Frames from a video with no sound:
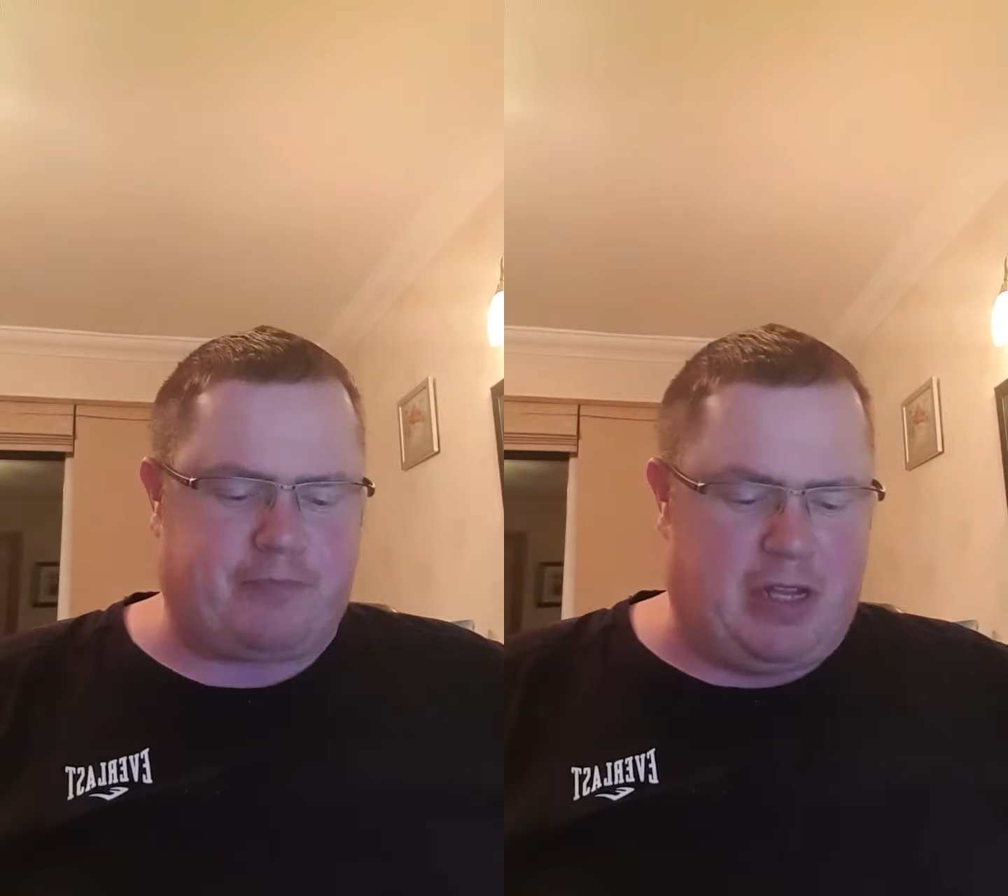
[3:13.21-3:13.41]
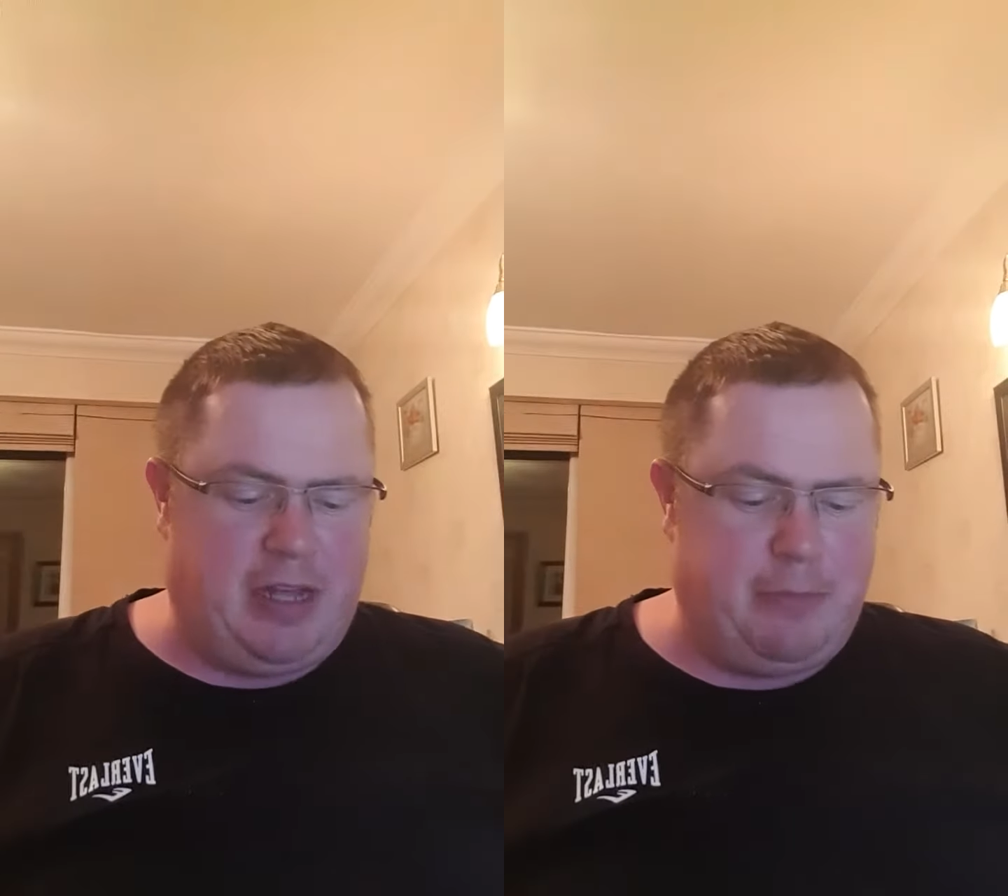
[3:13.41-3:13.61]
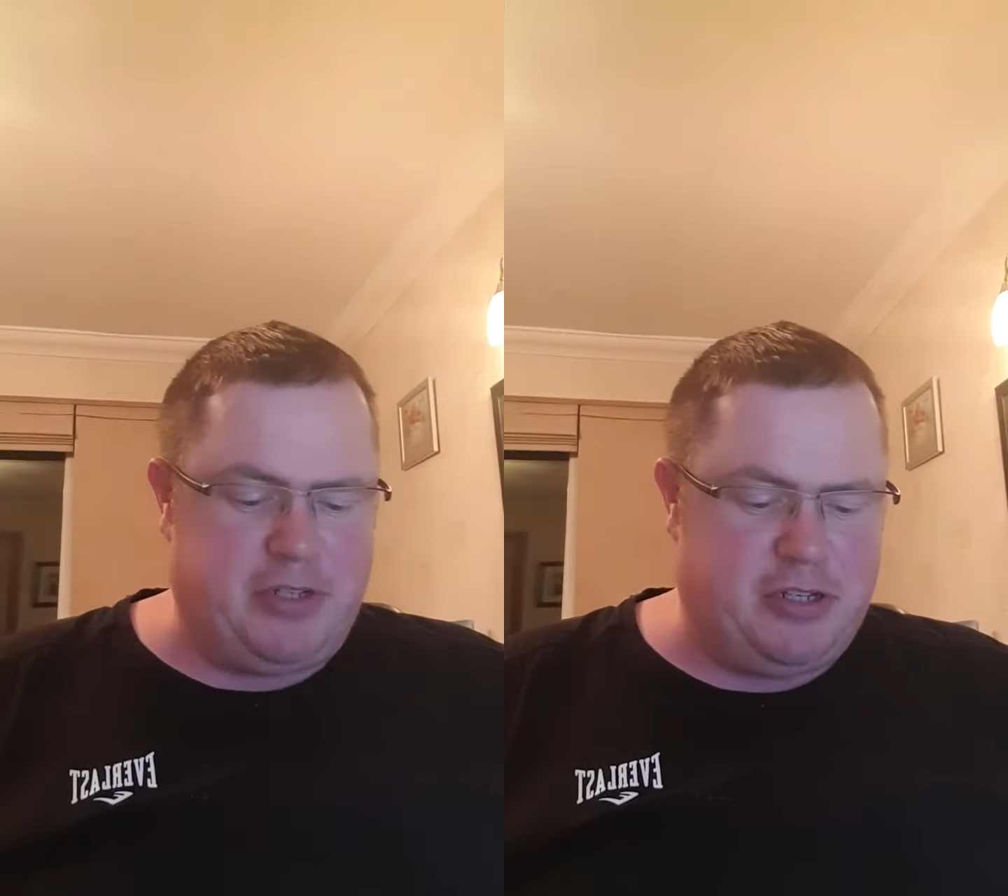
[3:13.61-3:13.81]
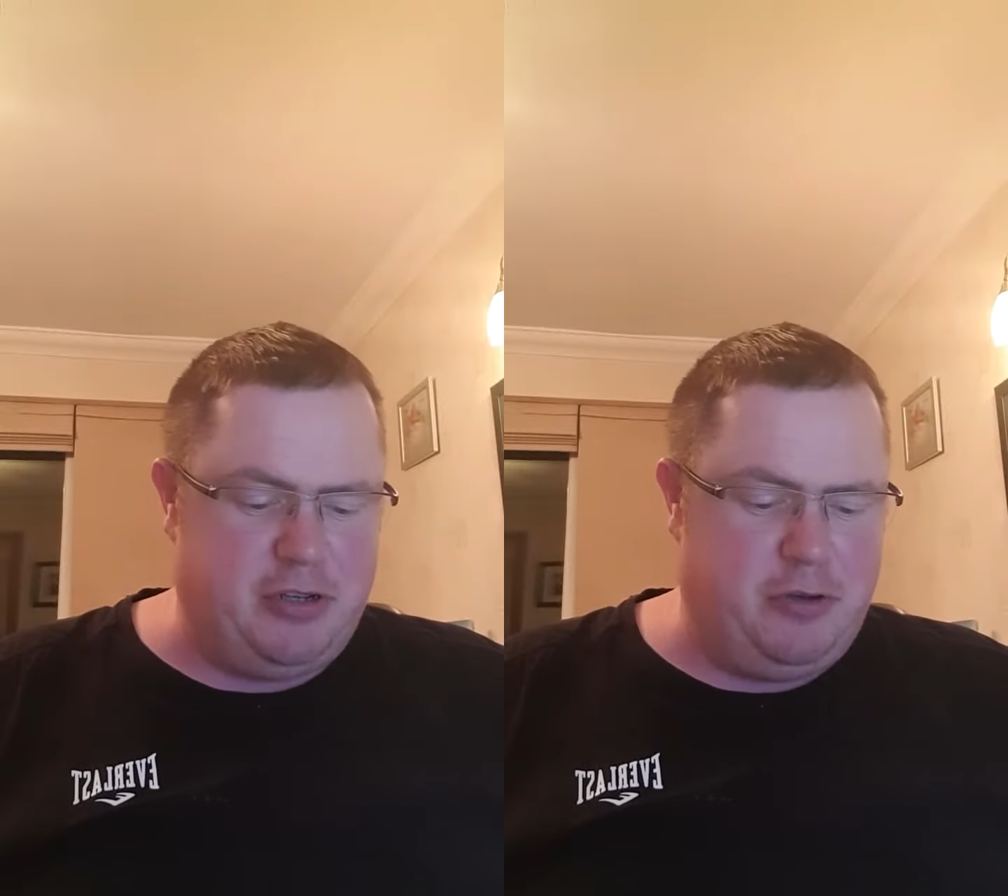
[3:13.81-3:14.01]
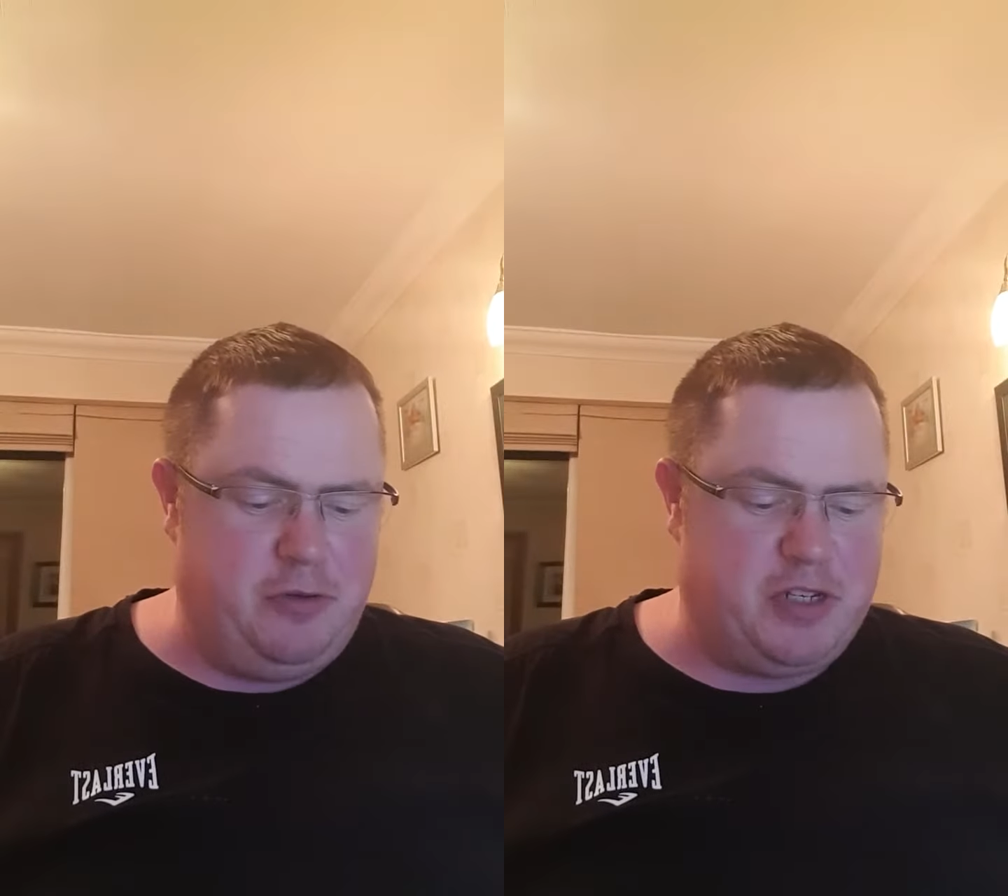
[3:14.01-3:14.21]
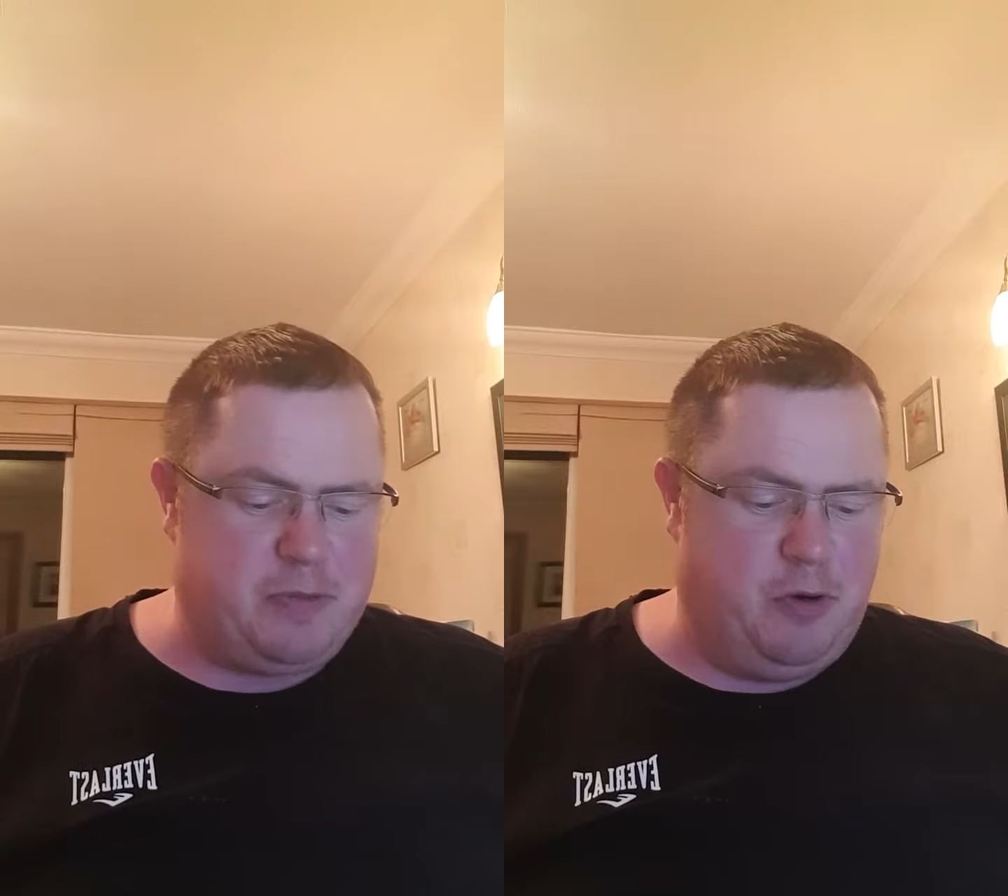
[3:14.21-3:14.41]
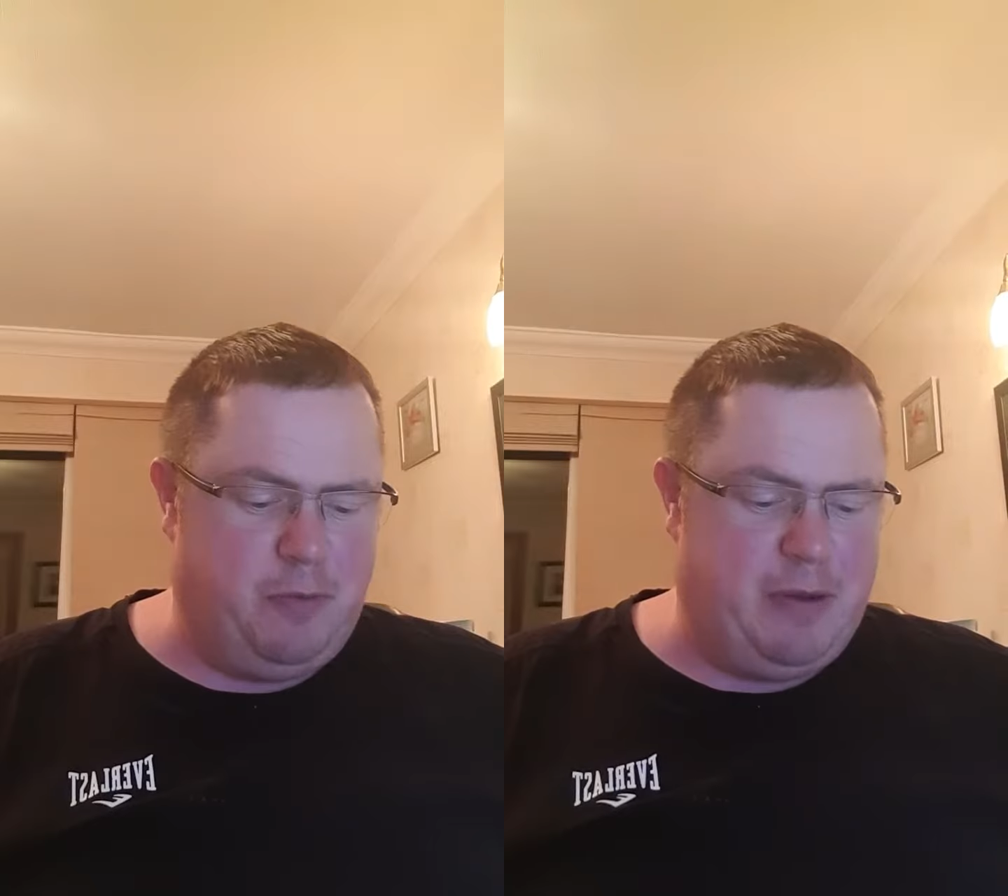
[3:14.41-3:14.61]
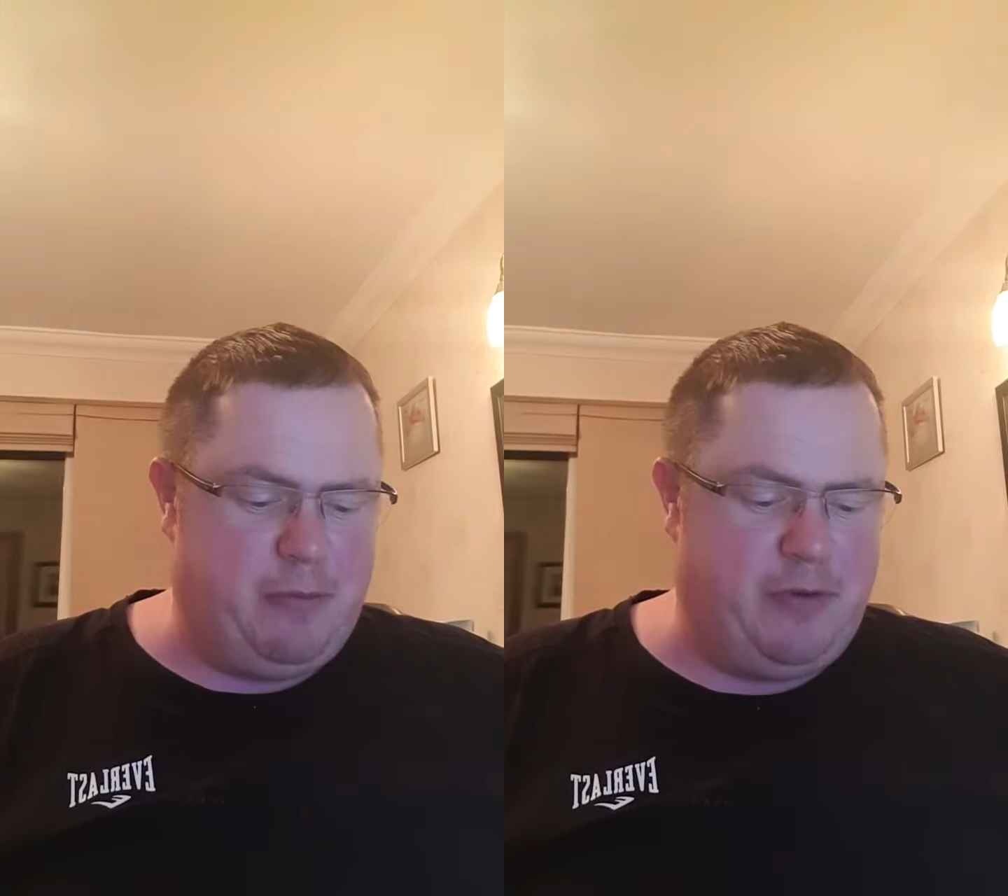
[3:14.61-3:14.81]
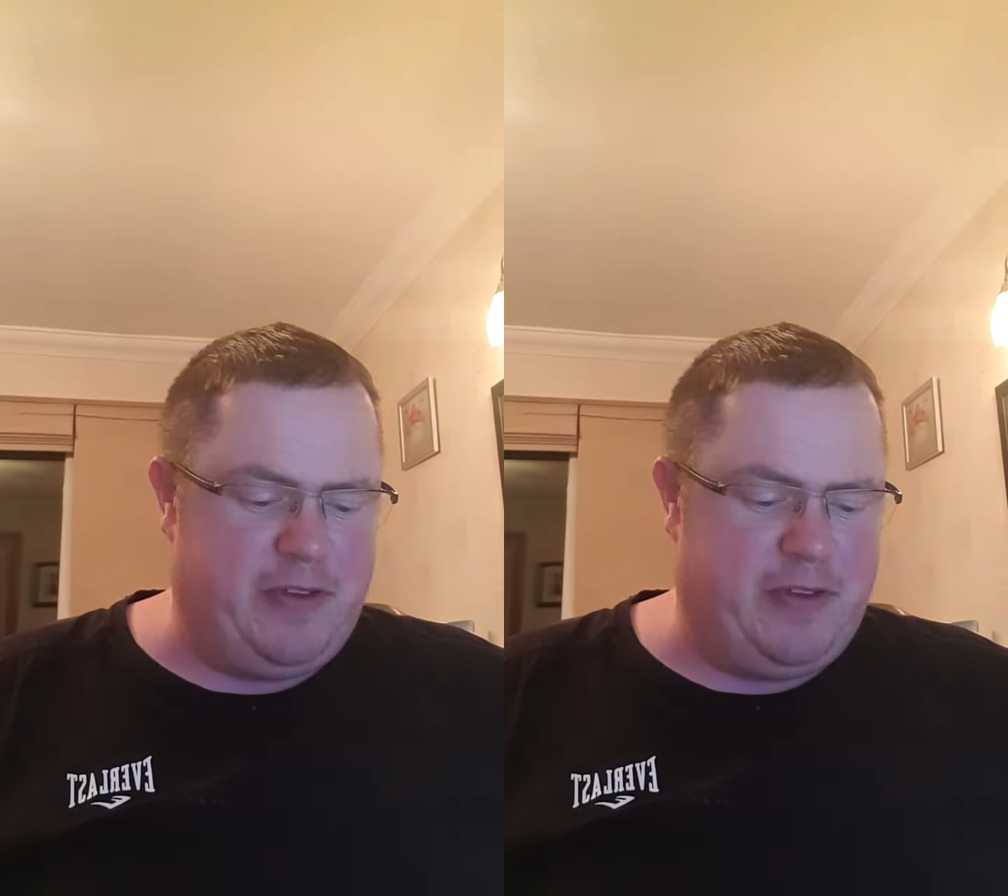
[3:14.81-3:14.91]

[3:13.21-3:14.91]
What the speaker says: Number 2, small number of